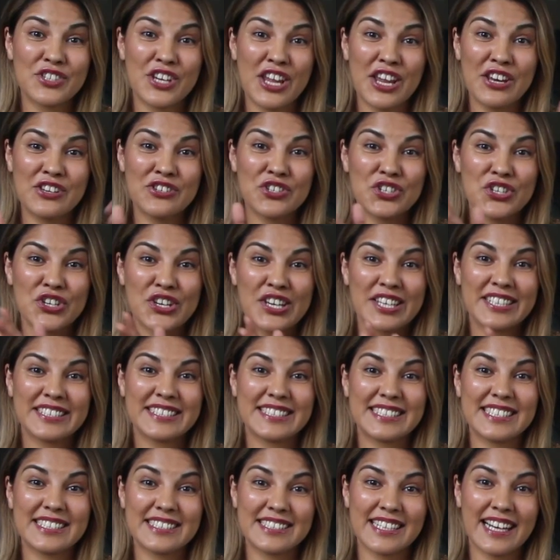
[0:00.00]
change,
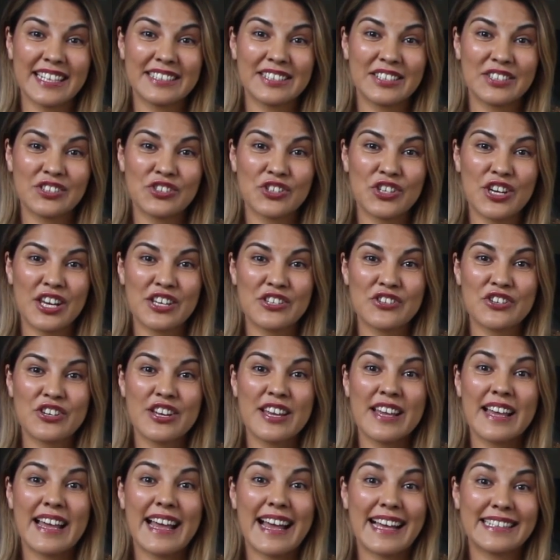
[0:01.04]
designing change,
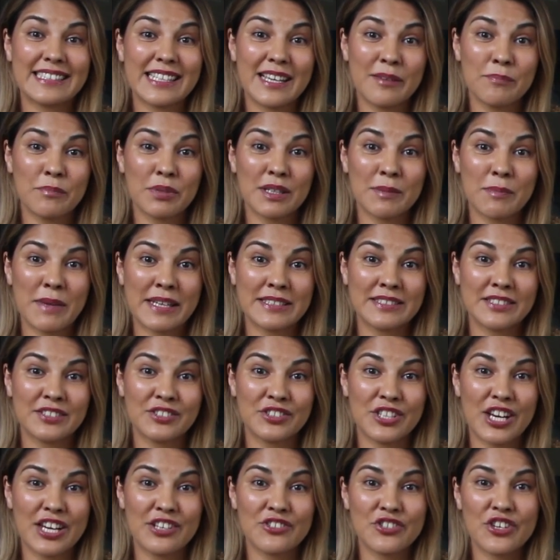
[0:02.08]
and
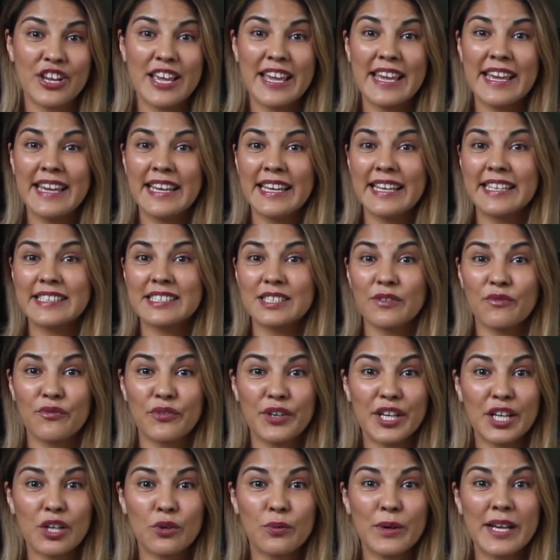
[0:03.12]
implementing change. It's a
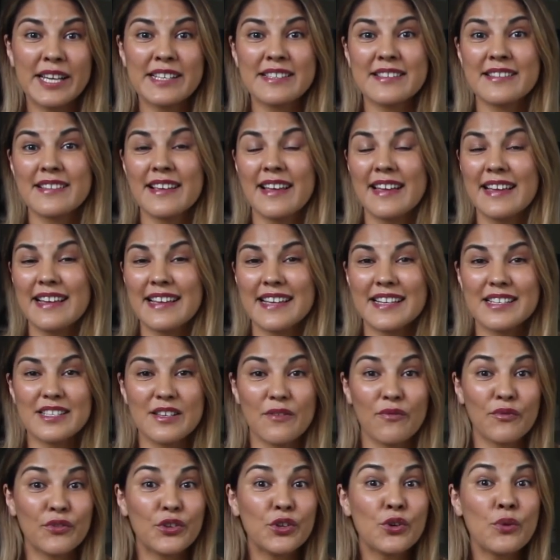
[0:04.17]
free quiz,
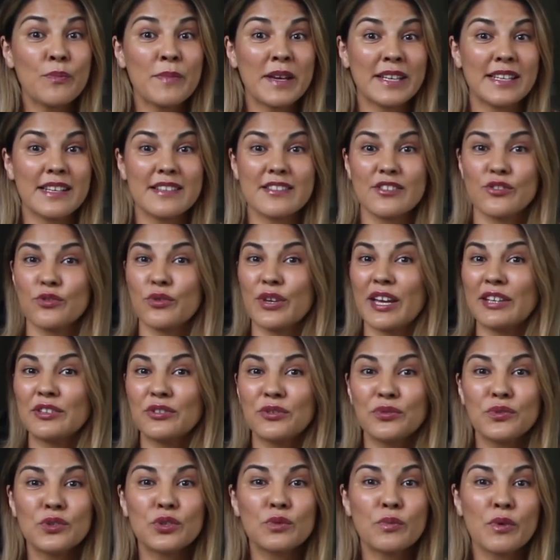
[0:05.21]
it's a few minutes, you
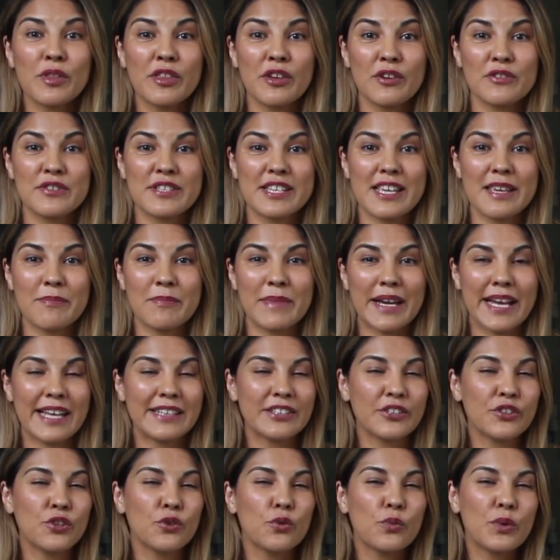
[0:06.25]
can do it with your team,
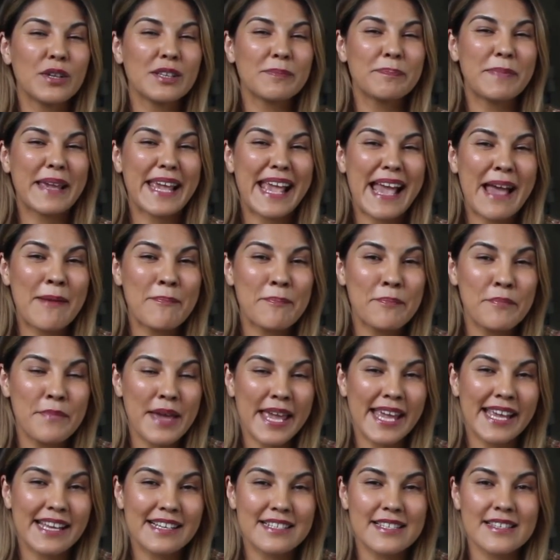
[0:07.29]
and you will be
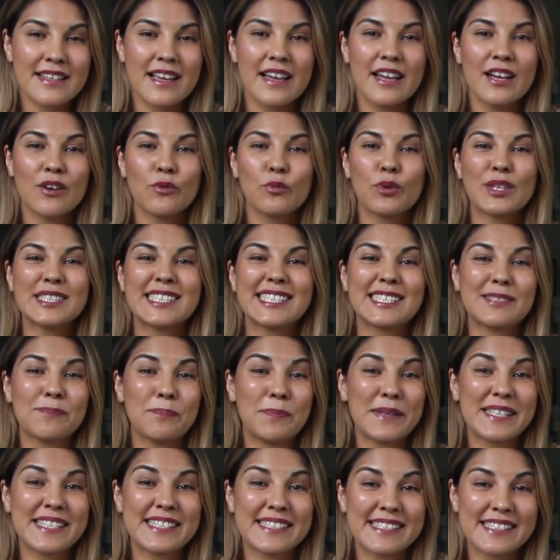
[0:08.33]
amazed what
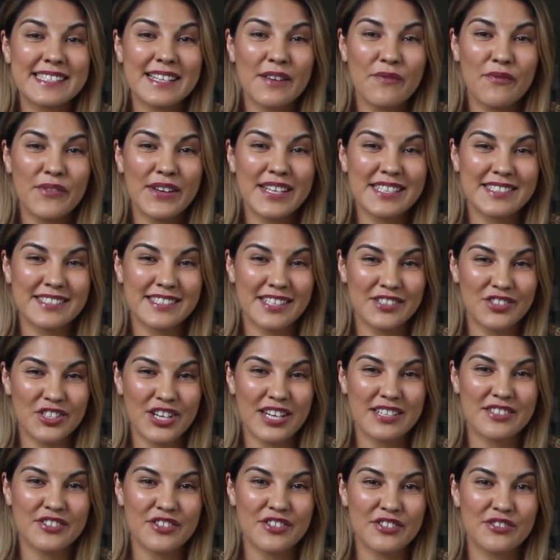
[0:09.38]
specific
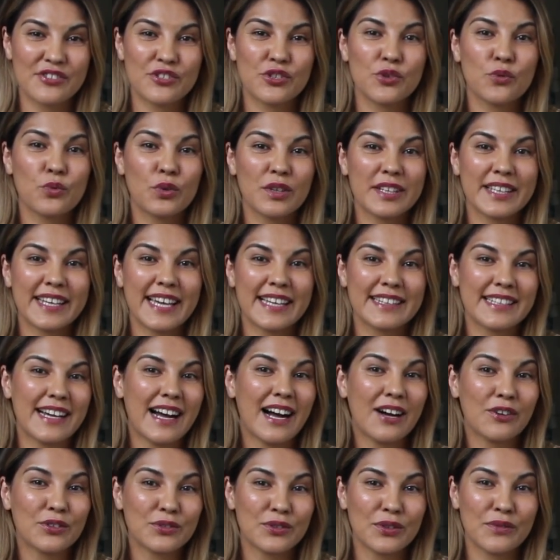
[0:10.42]
suggestions you will get
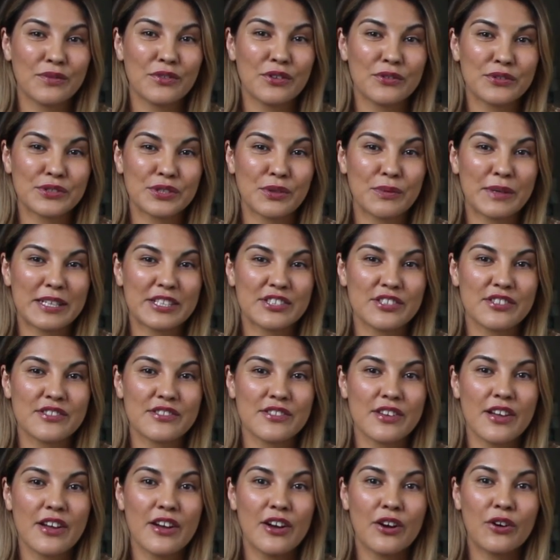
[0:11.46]
out of those
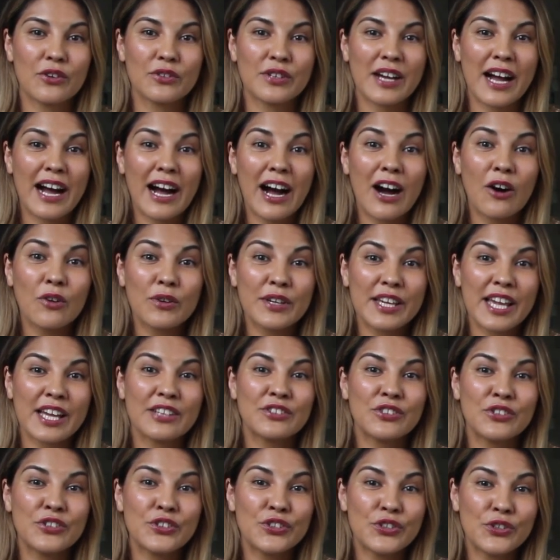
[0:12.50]
questions on how
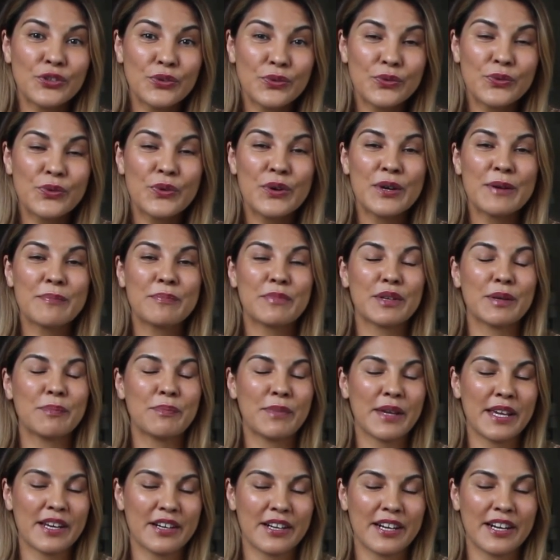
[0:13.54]
can you
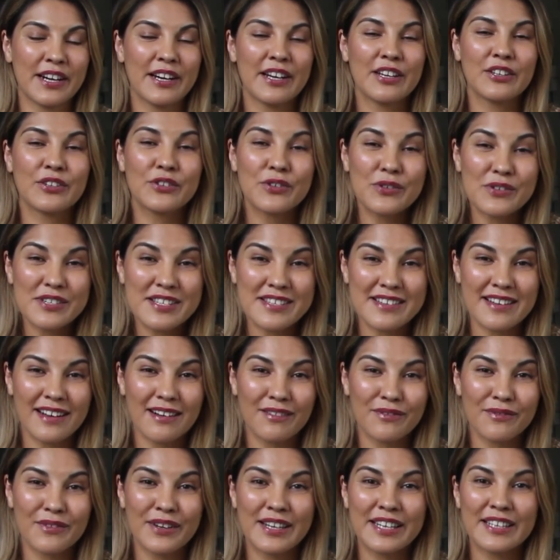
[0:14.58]
prepare
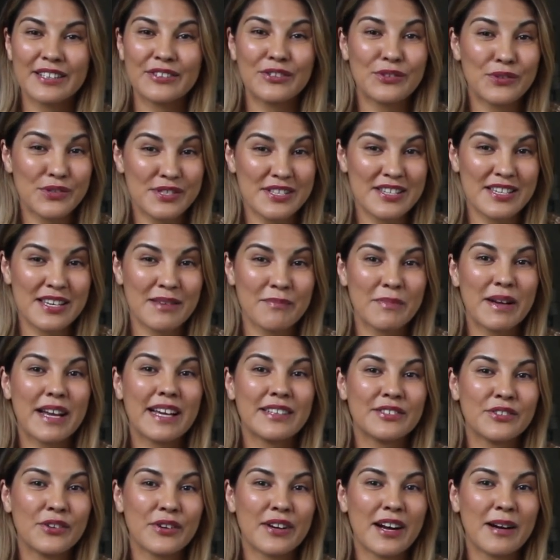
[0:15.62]
yourself, your team,
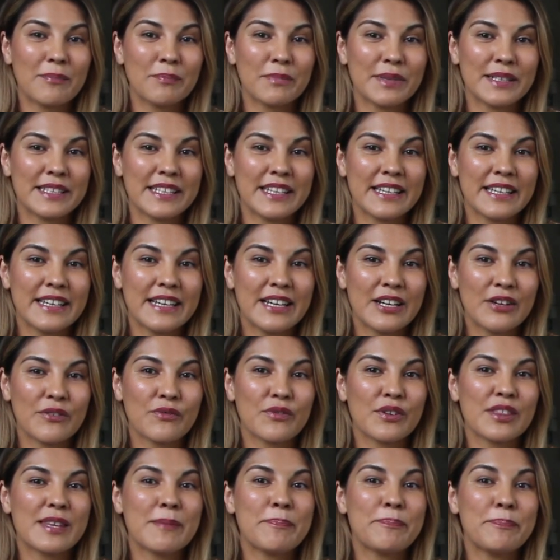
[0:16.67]
and your company
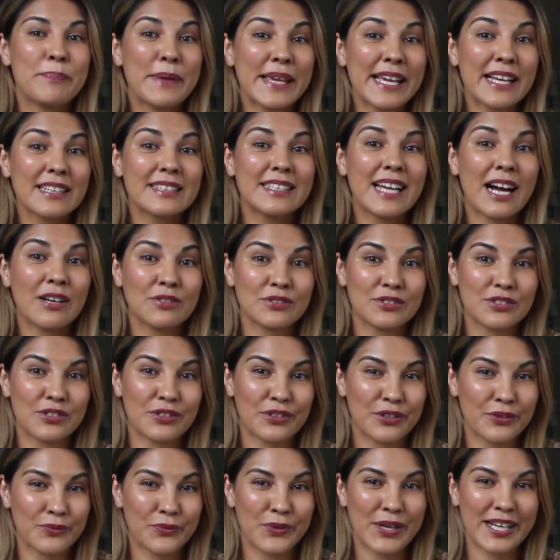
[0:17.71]
for the big
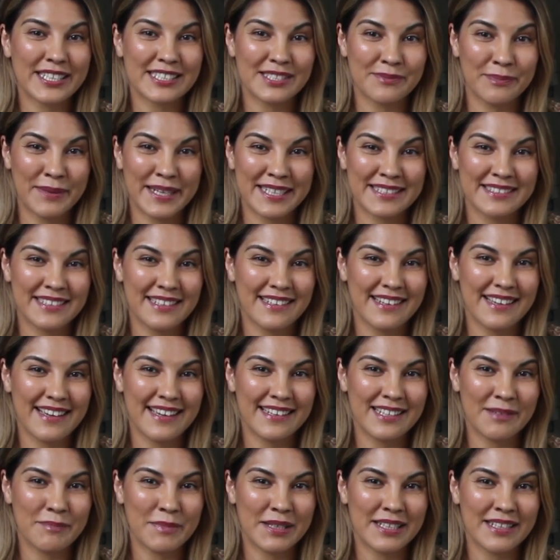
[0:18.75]
downturn we're expecting
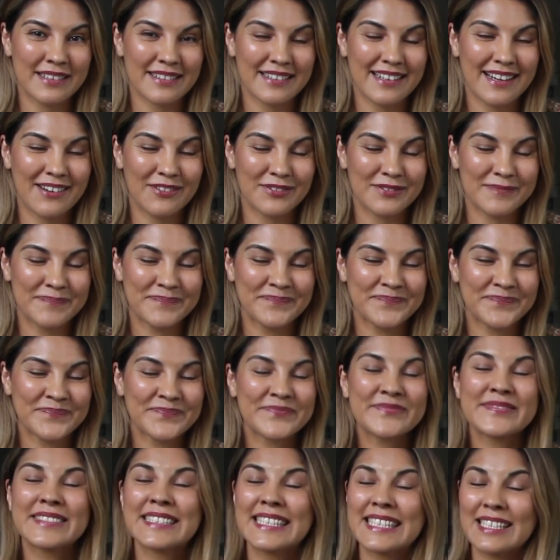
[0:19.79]
any minute now.
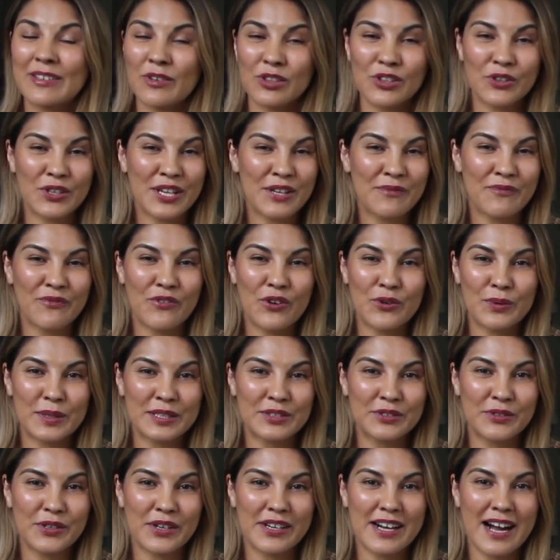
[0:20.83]
Looking
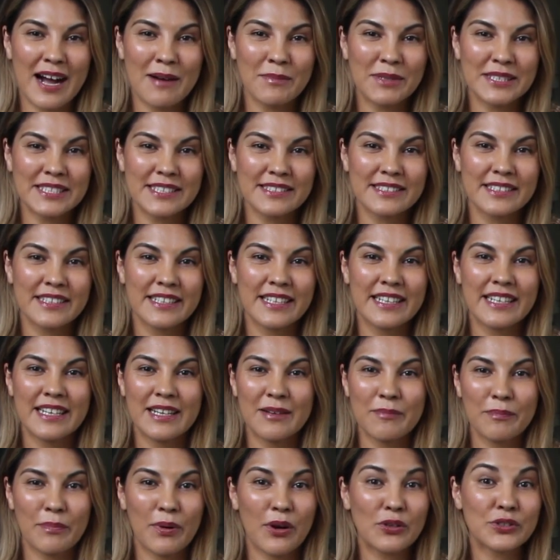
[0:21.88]
forward to your comments.
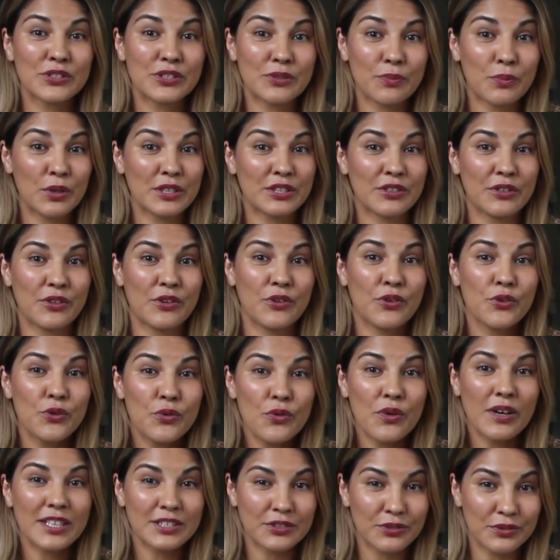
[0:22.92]
Post what
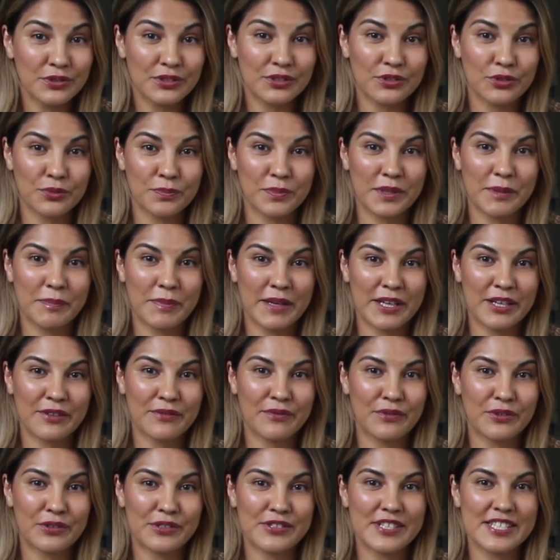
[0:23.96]
you are doing to prepare
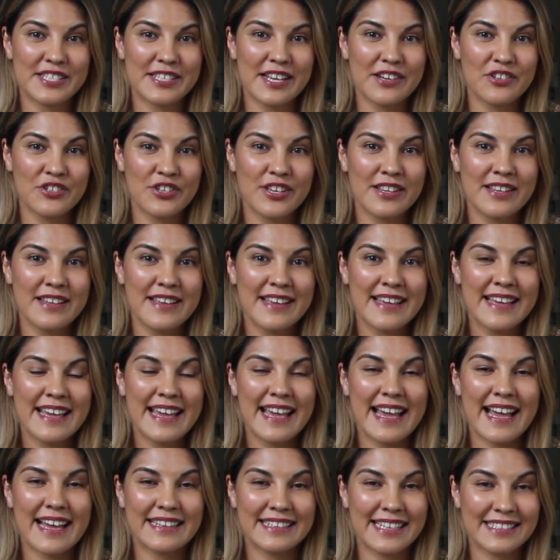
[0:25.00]
for recession,
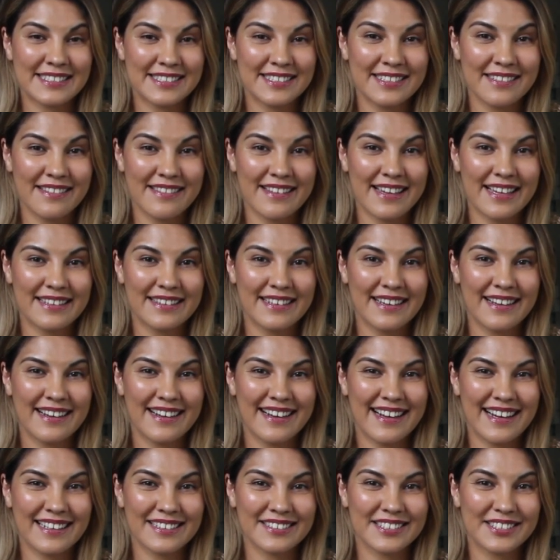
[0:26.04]
and until then,
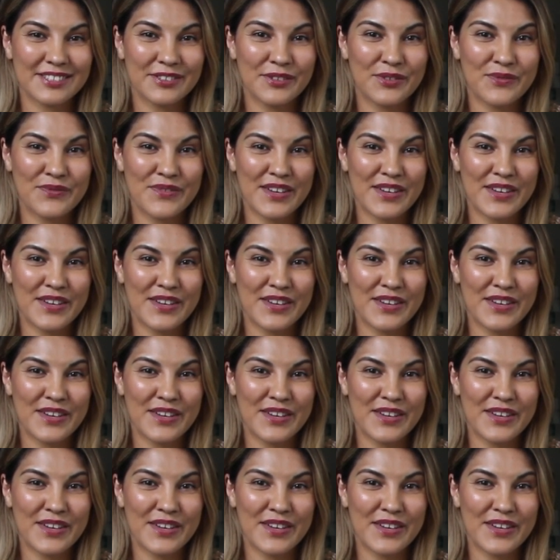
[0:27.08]
I'll see you